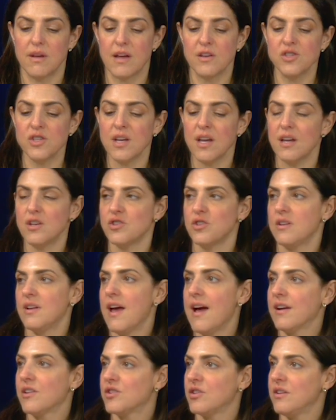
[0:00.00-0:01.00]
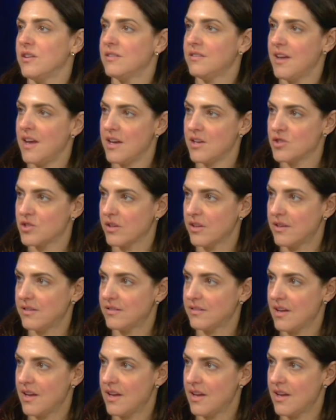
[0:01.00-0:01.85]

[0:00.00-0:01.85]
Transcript: education actually is ageless.